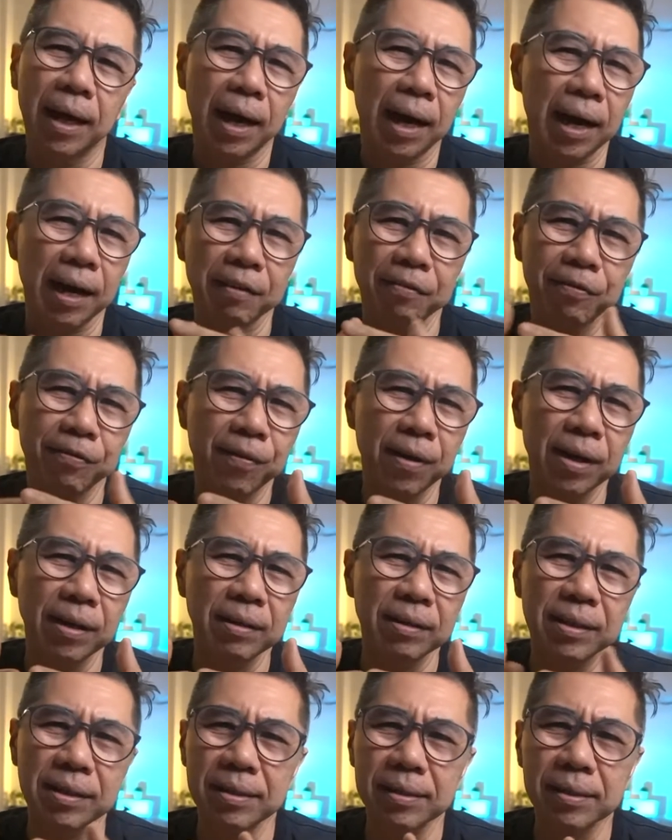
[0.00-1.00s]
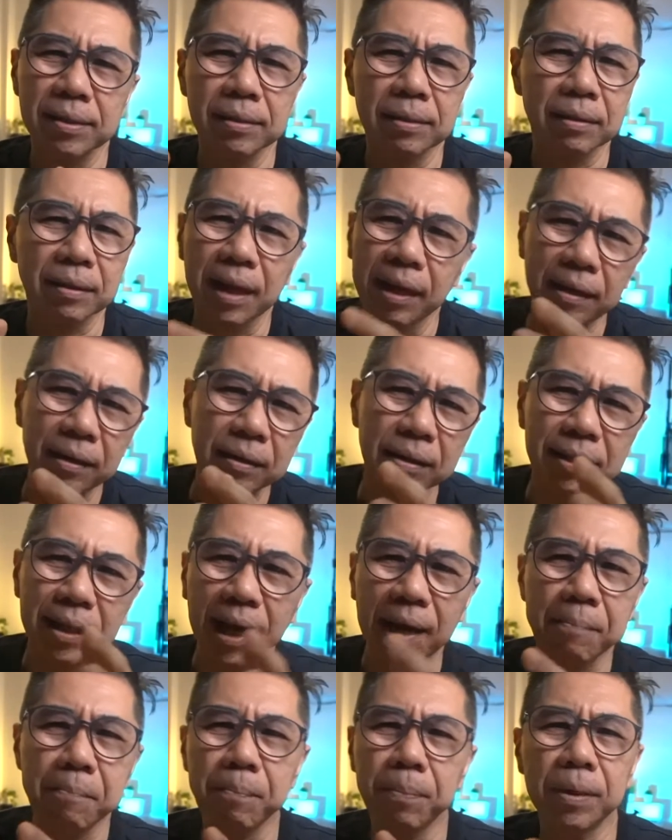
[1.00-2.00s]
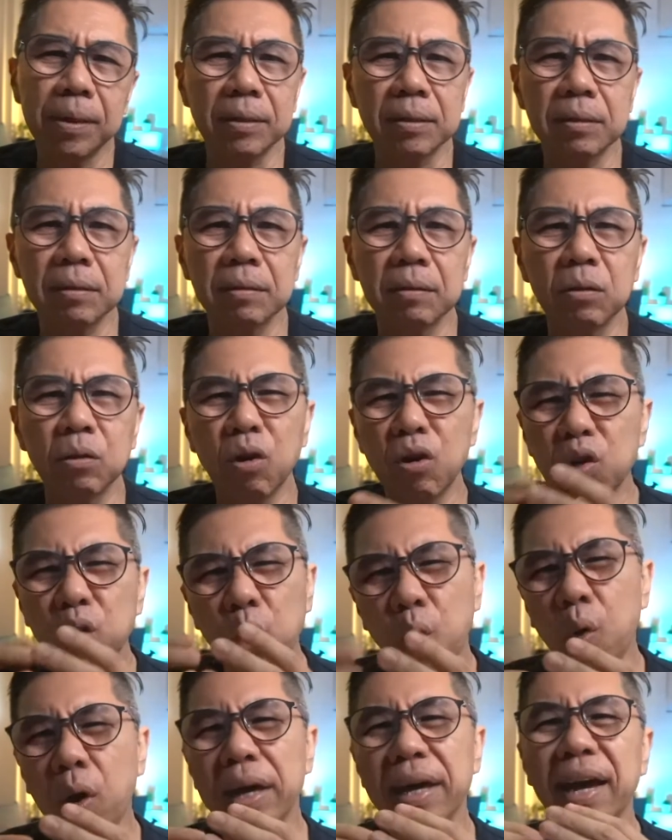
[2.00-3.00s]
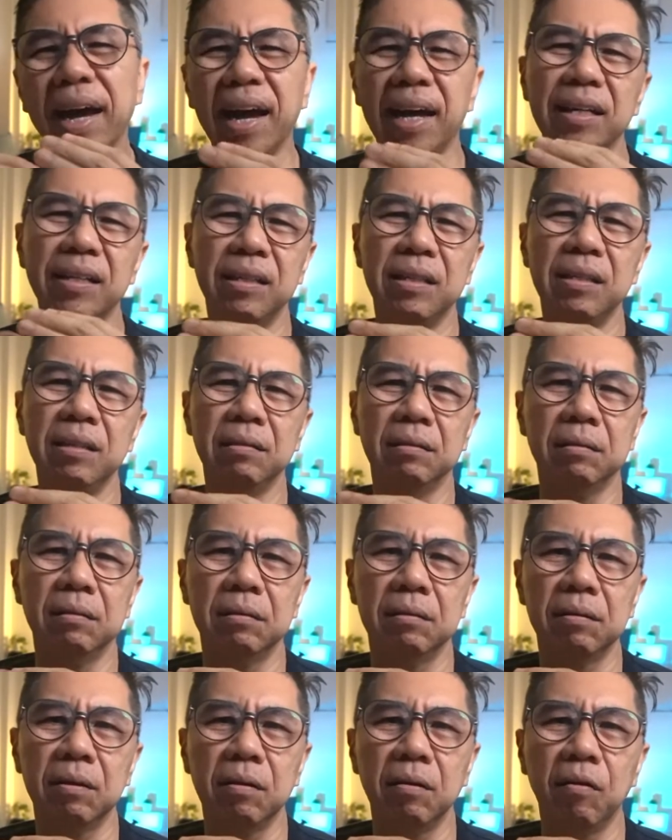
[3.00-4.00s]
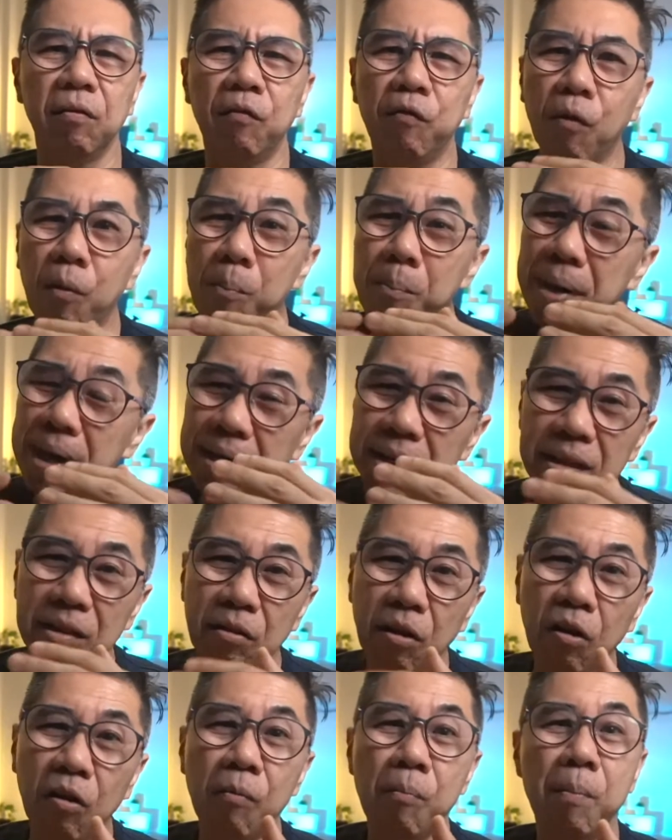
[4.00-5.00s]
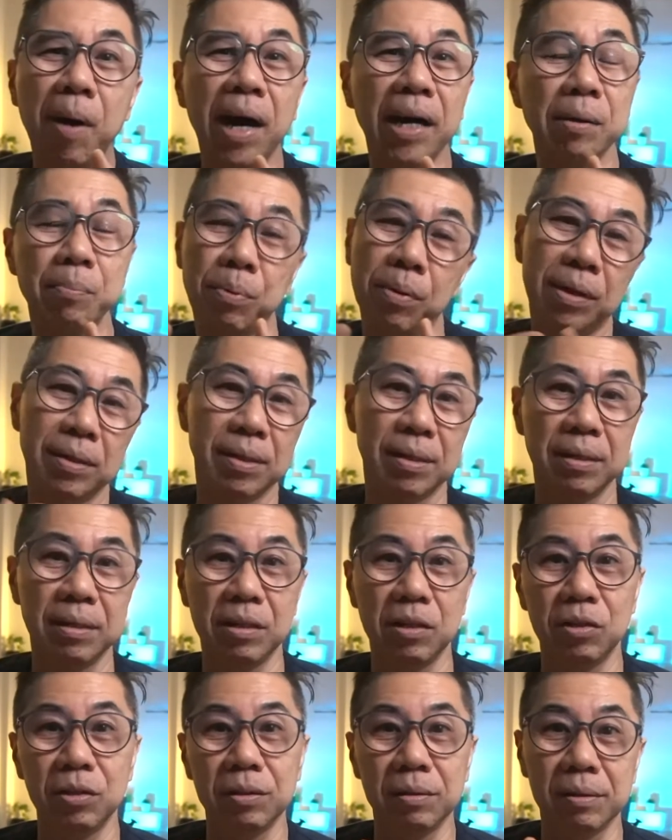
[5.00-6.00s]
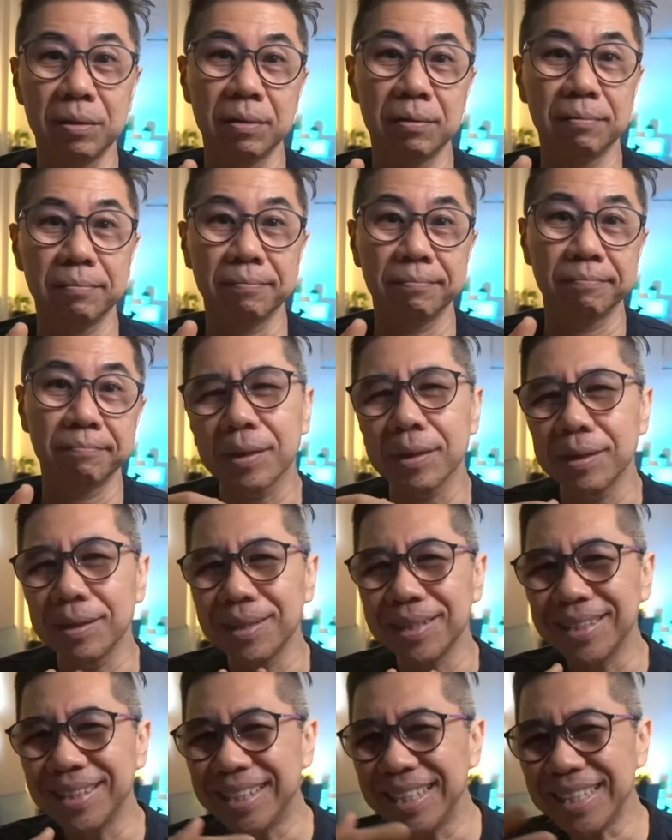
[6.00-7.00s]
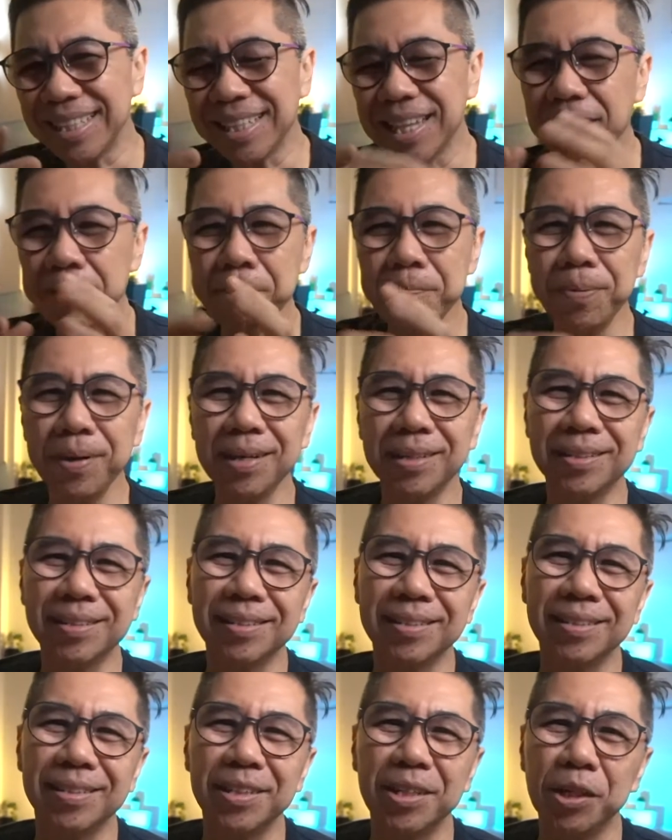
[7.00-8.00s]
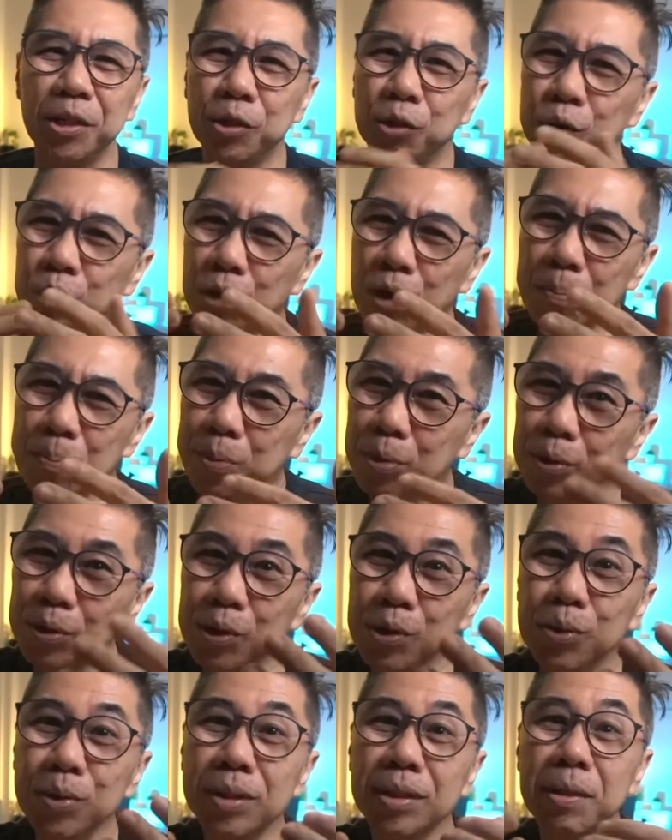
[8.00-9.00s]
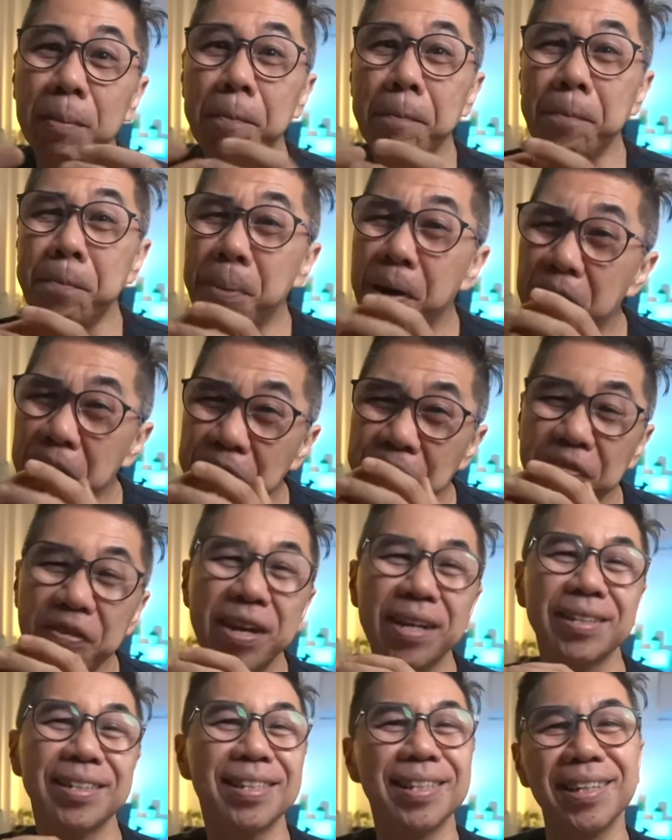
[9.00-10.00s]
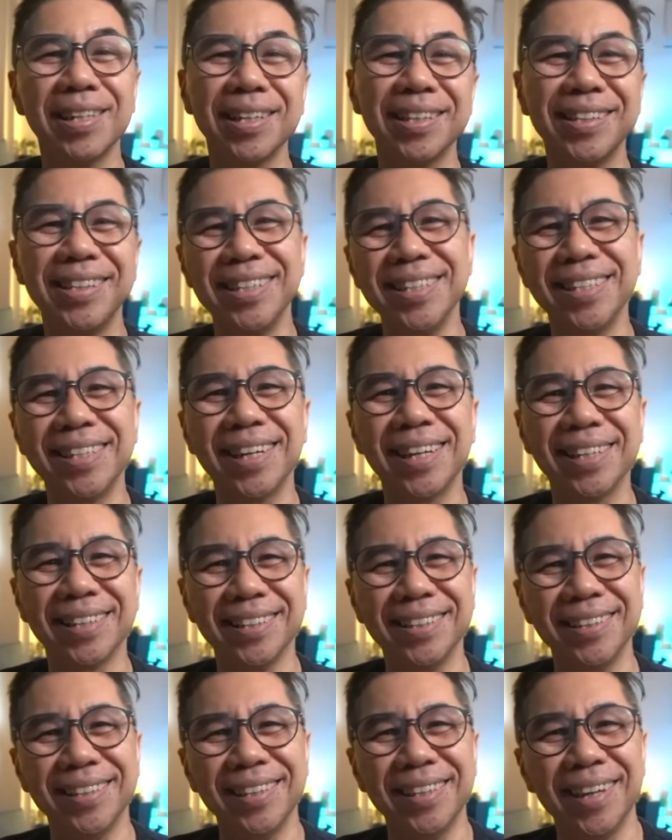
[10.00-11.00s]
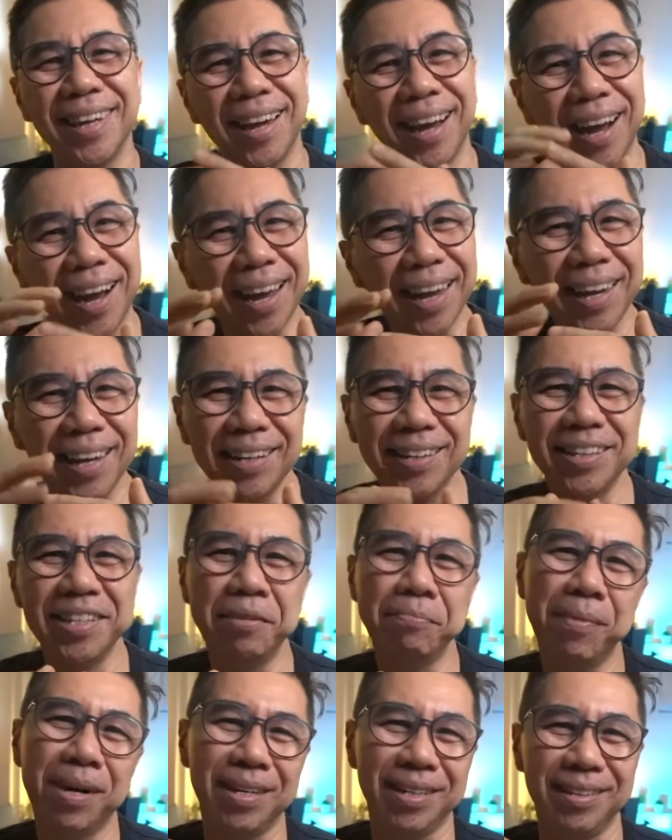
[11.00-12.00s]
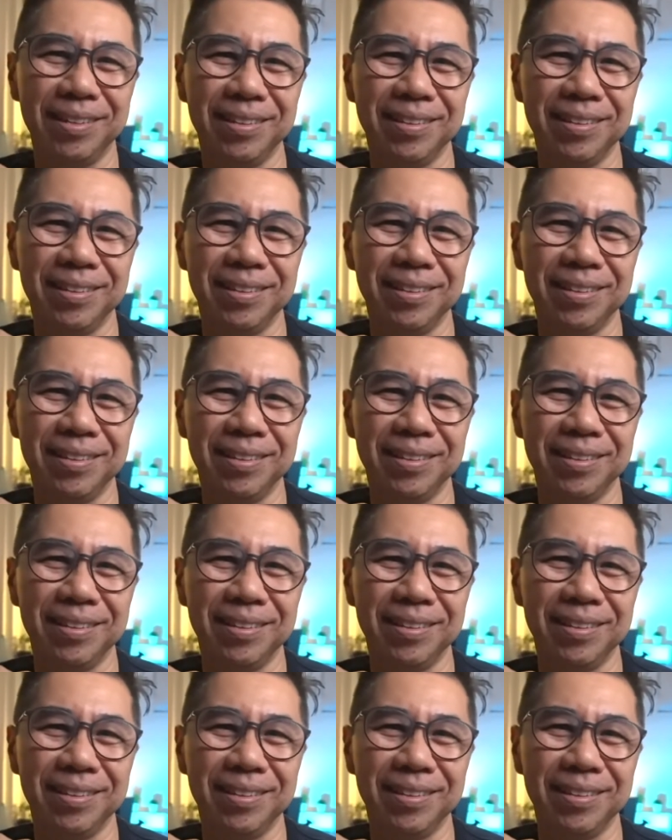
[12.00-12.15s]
I find these standard templates not quite ideal for many of my presentations. These templates do not produce the perfect slide design I had in mind.